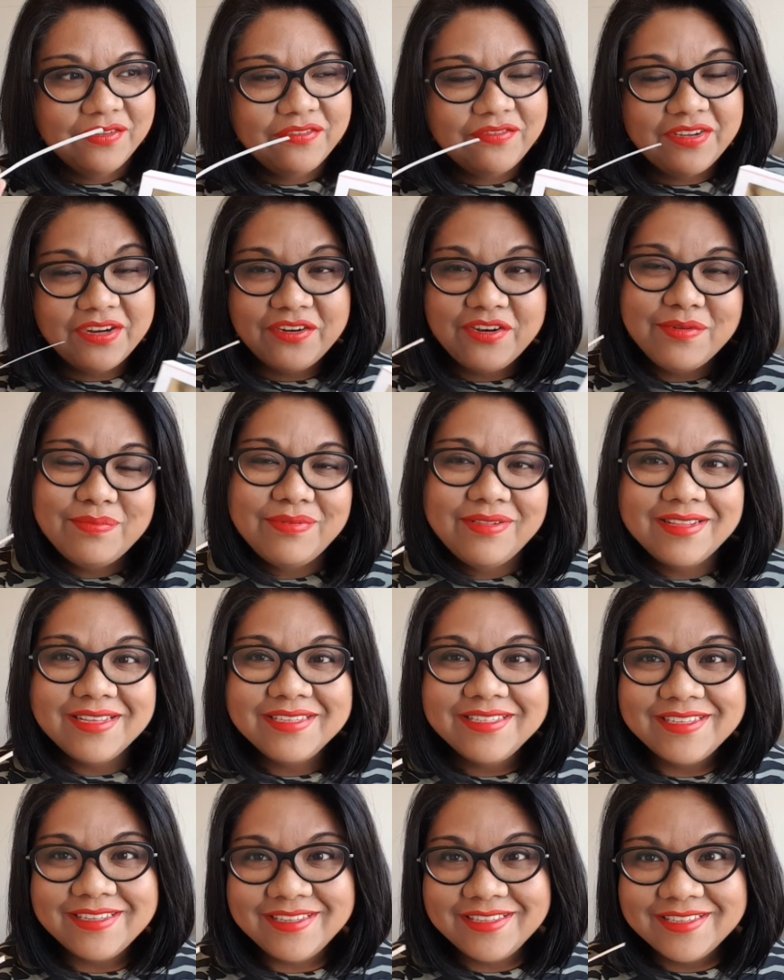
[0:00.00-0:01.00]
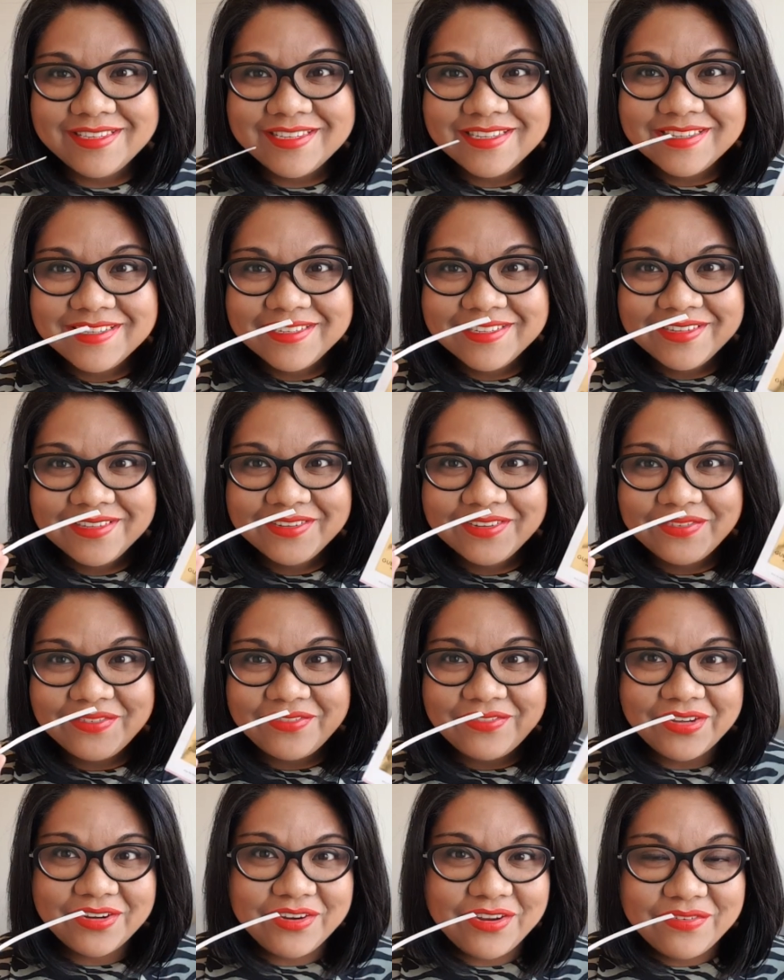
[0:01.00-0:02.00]
Very pleasant,
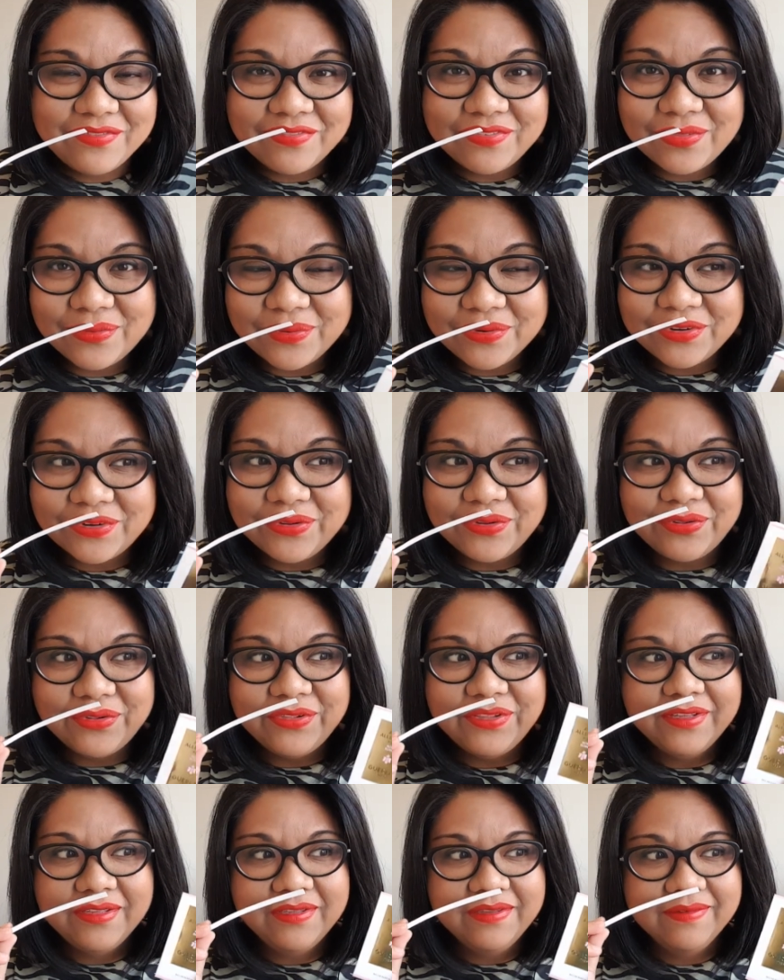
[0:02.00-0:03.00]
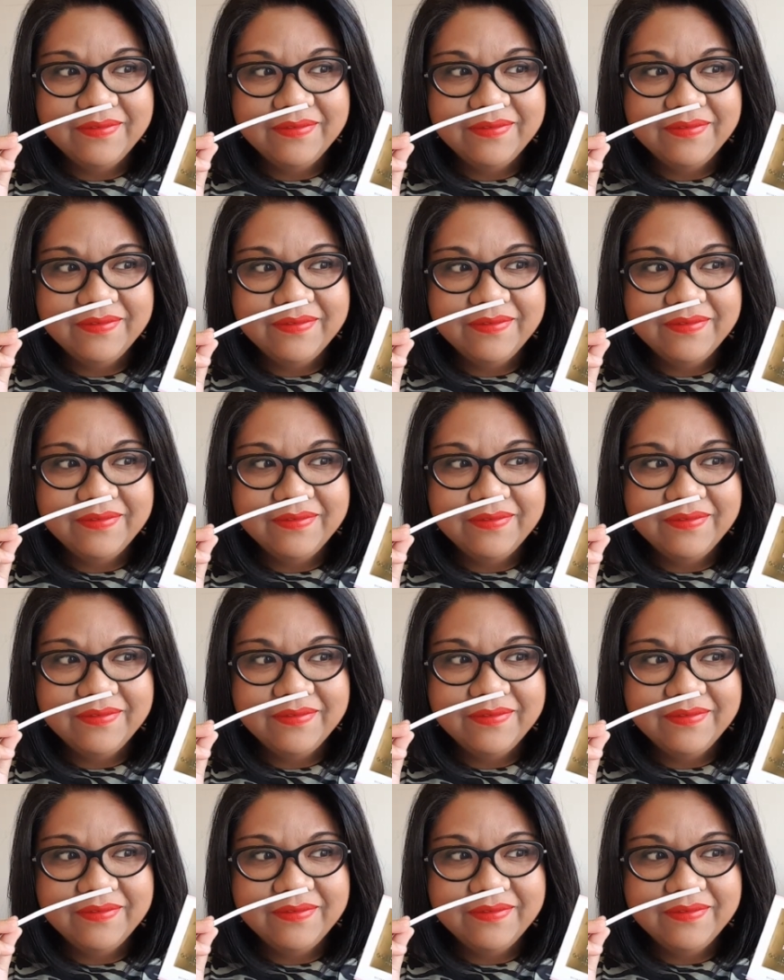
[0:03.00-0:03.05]
very floral.